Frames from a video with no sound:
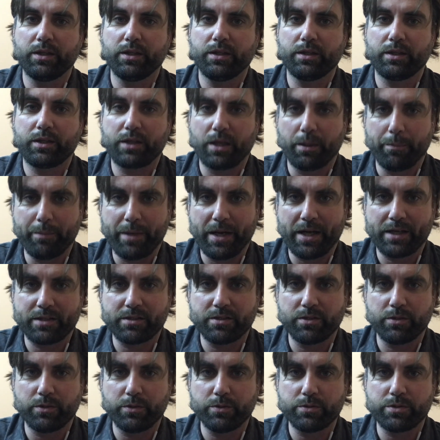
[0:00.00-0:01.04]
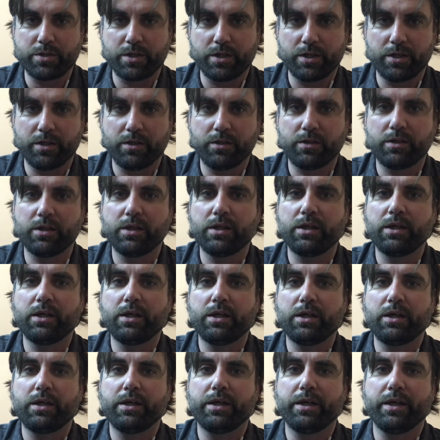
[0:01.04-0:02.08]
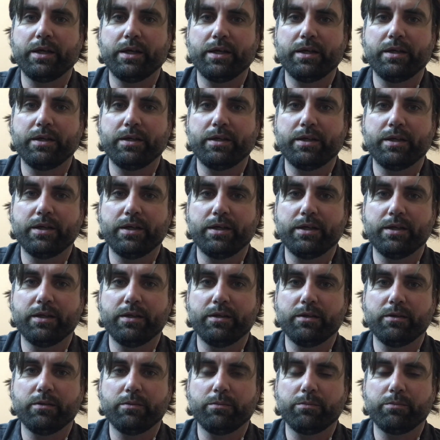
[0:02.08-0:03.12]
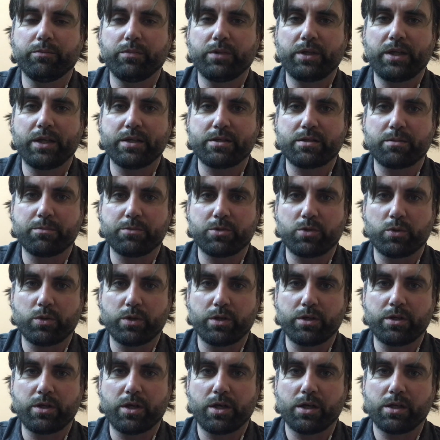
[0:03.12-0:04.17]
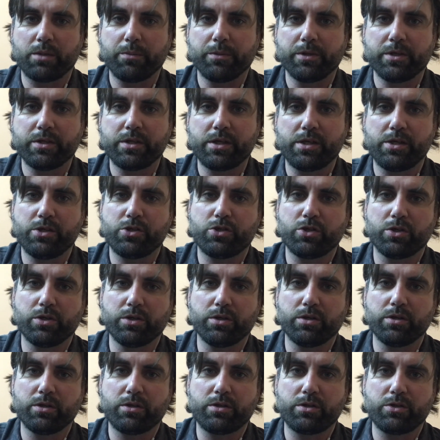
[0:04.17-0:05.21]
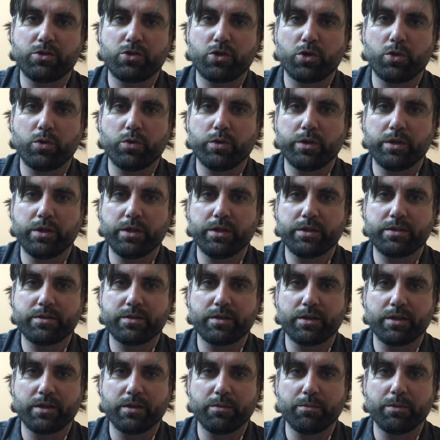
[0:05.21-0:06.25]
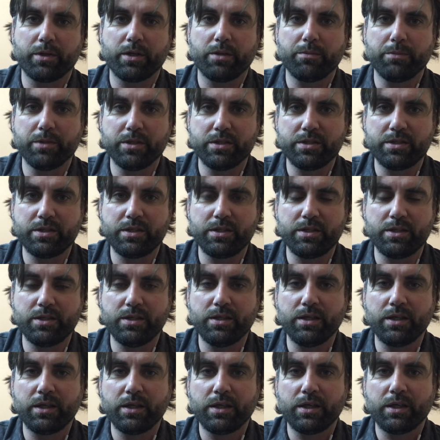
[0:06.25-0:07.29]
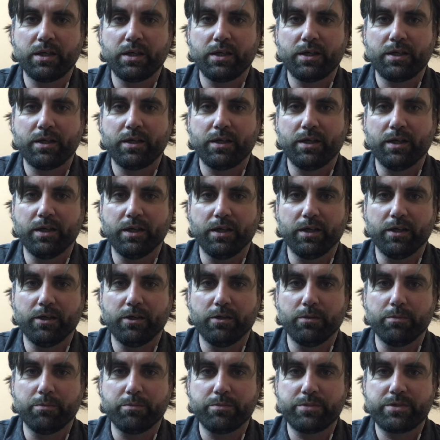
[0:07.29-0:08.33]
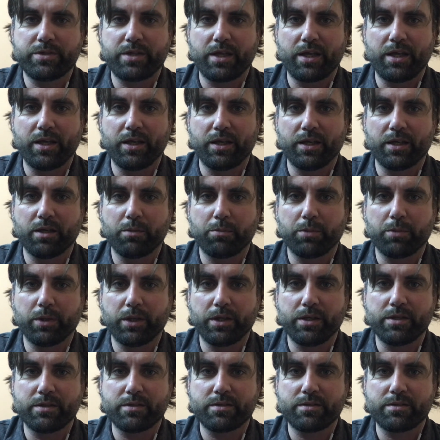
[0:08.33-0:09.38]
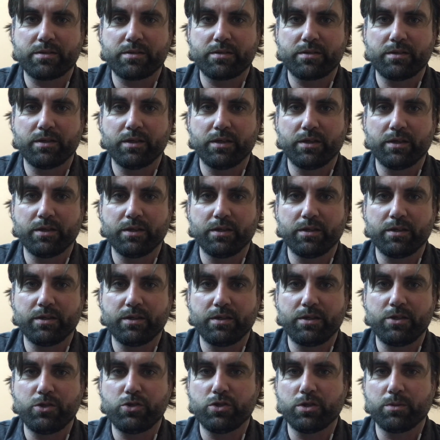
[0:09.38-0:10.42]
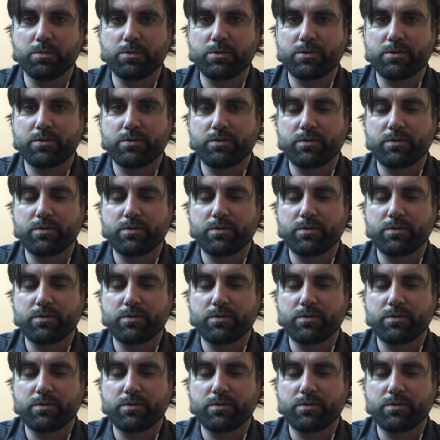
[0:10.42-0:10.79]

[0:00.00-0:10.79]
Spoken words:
come back to the hotel and get some sort of documentation to show that I'm indeed staying at a place in Egypt,